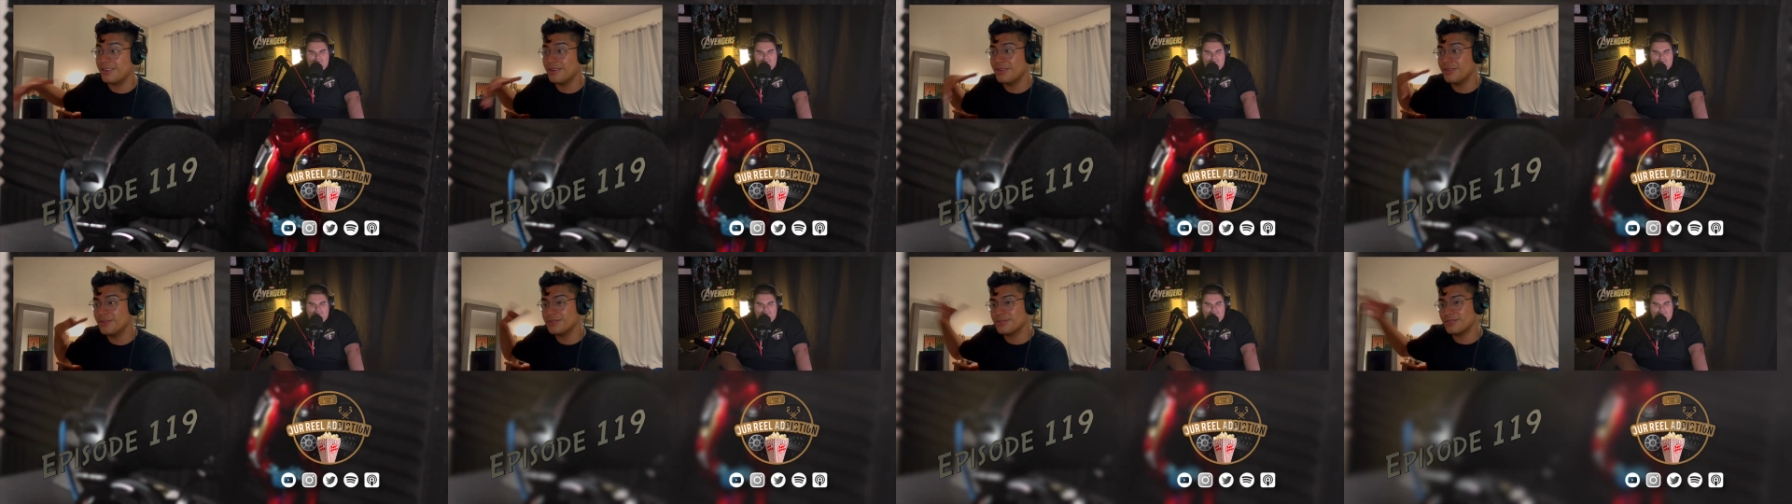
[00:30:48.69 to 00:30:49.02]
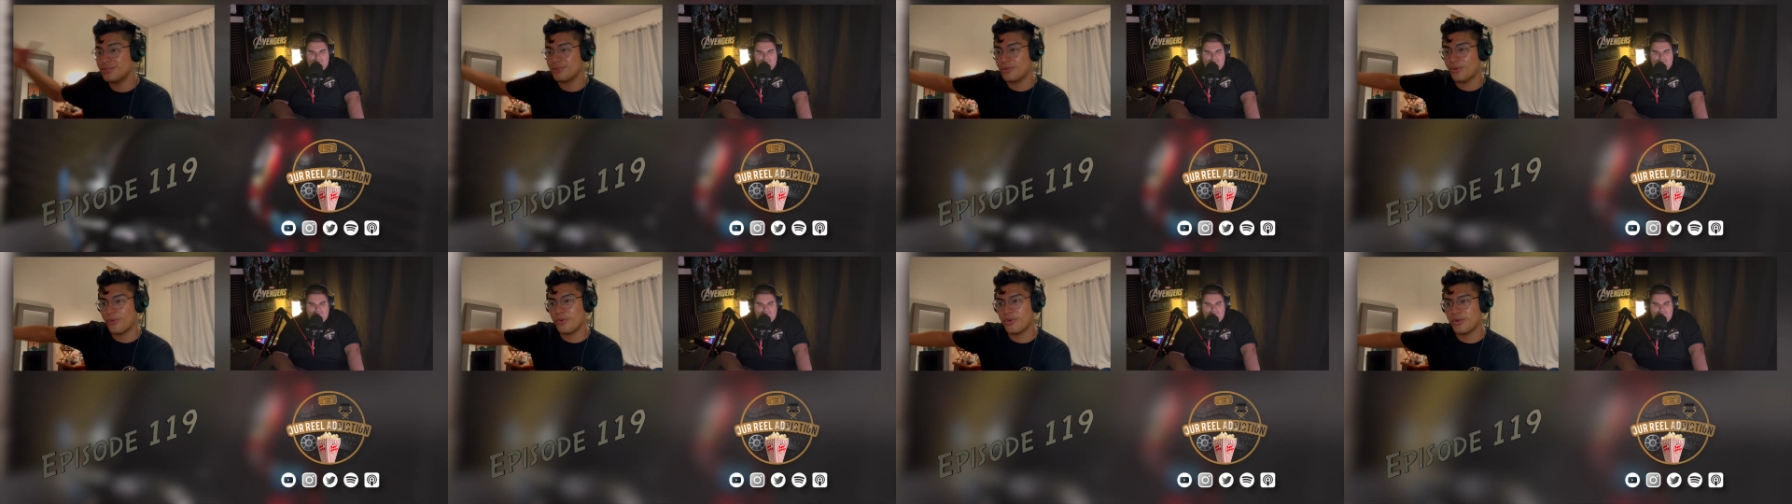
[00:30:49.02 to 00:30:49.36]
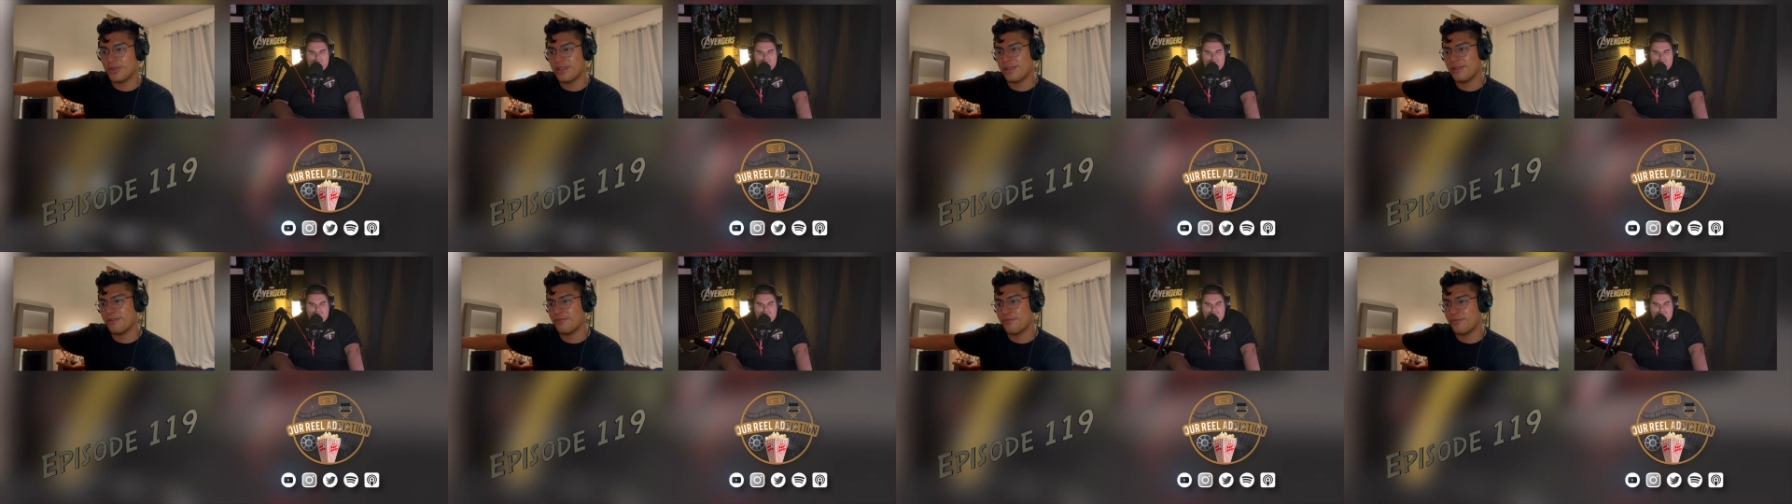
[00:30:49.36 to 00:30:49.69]
new
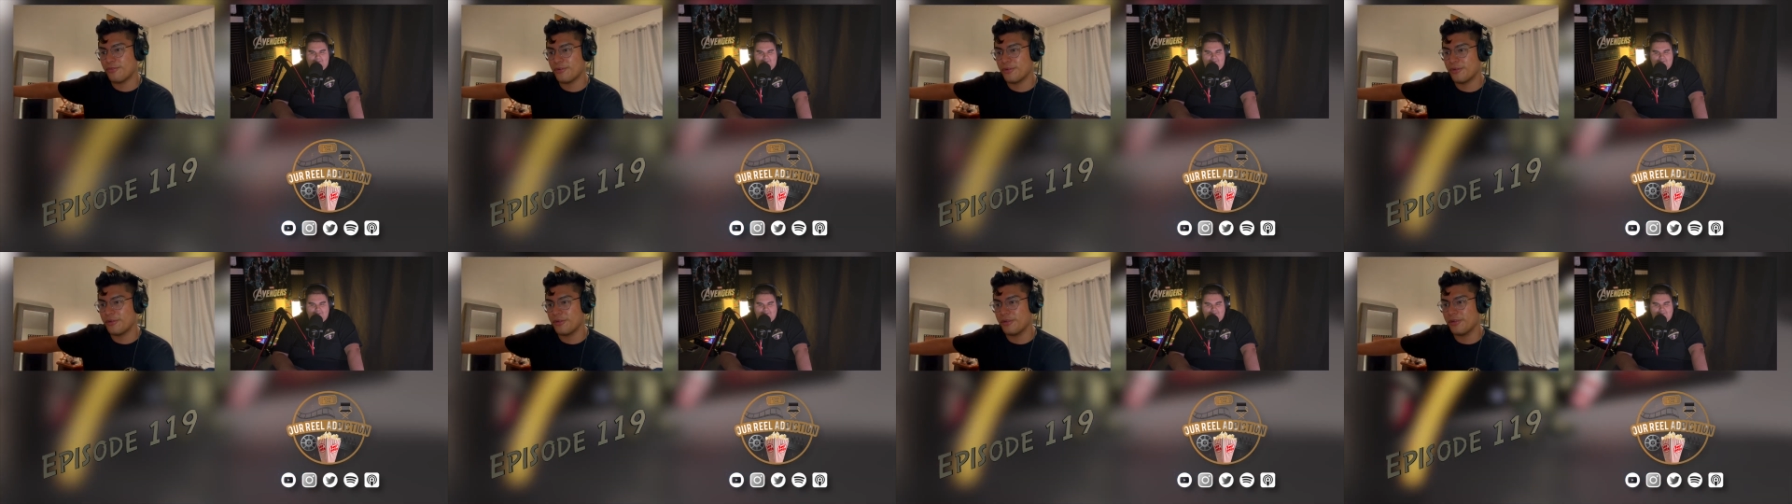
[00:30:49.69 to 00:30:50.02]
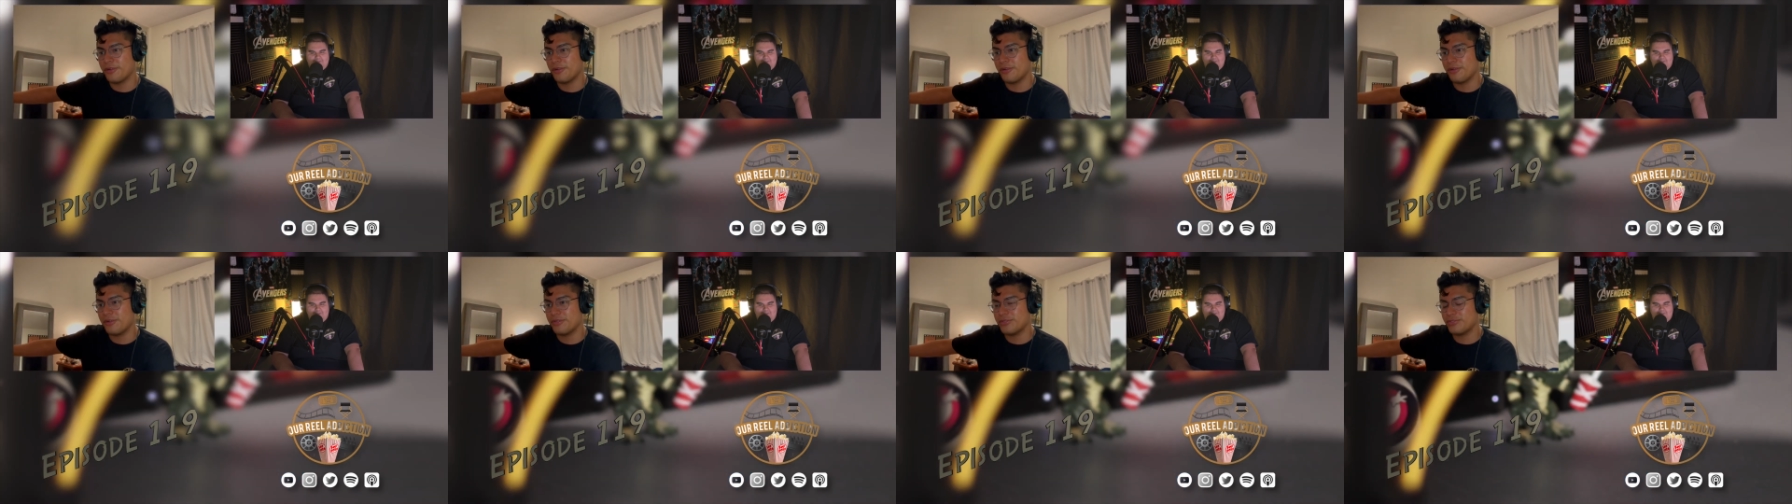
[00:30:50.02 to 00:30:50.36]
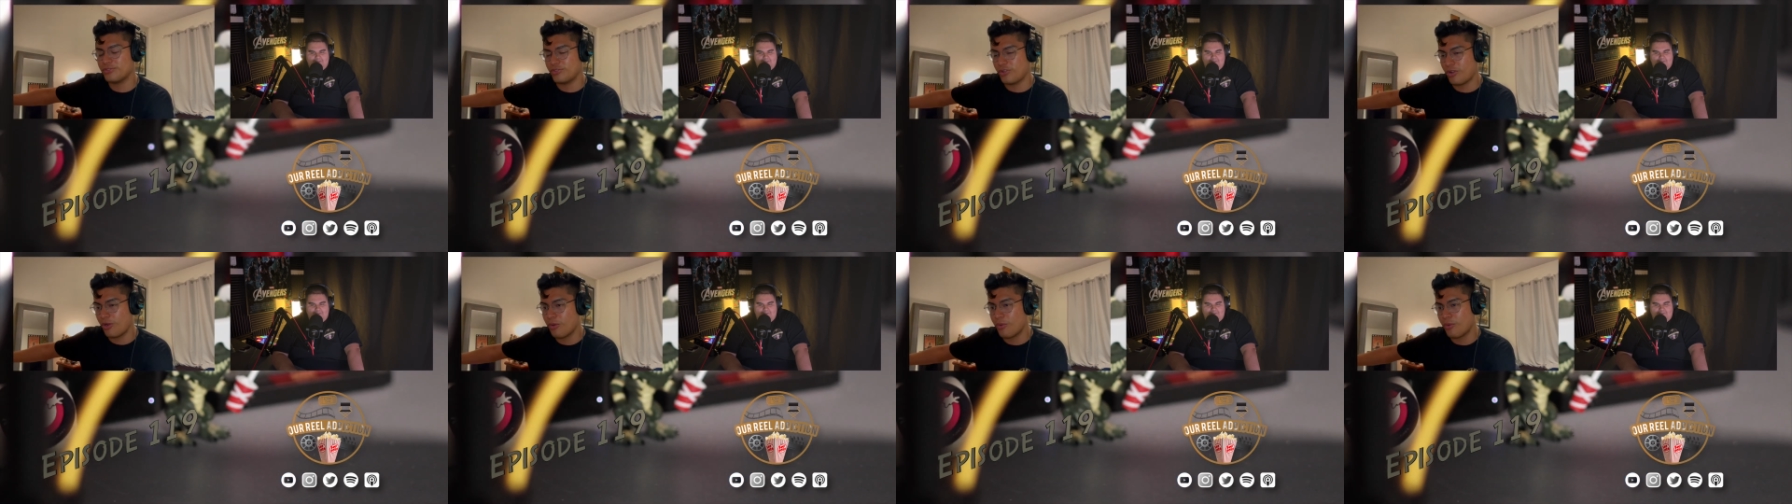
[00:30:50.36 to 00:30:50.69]
story for
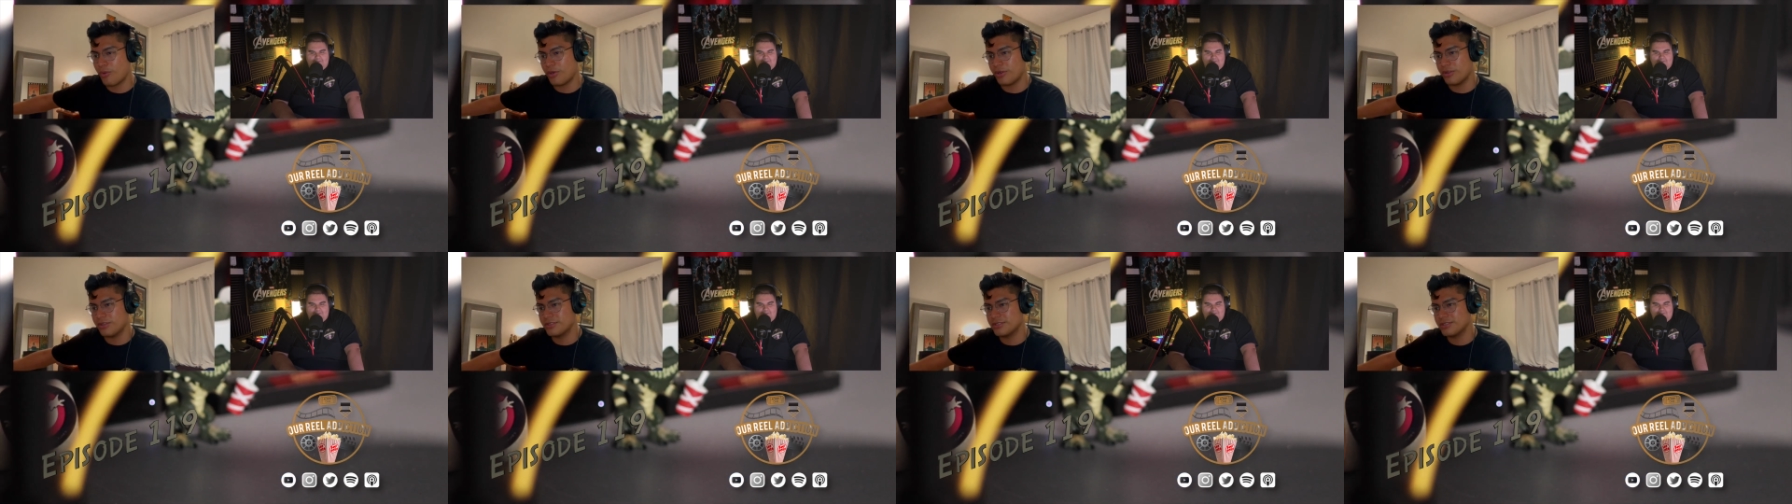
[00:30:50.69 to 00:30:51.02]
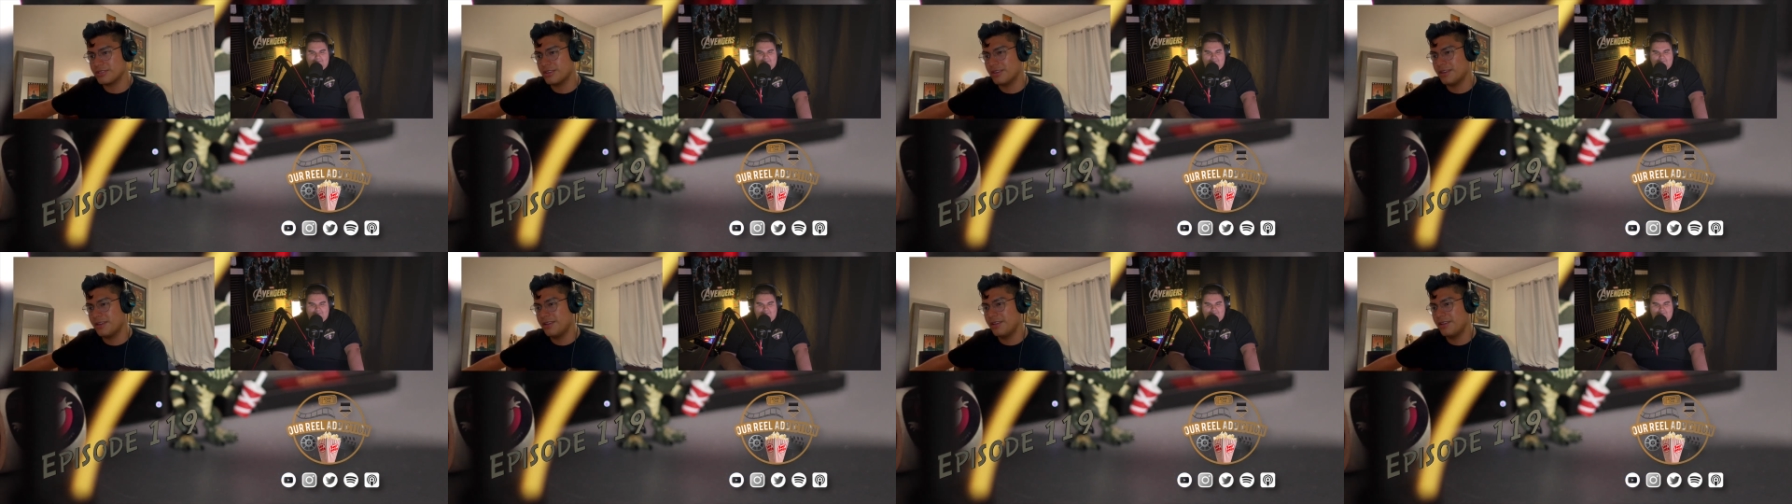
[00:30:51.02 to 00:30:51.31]
Star Wars.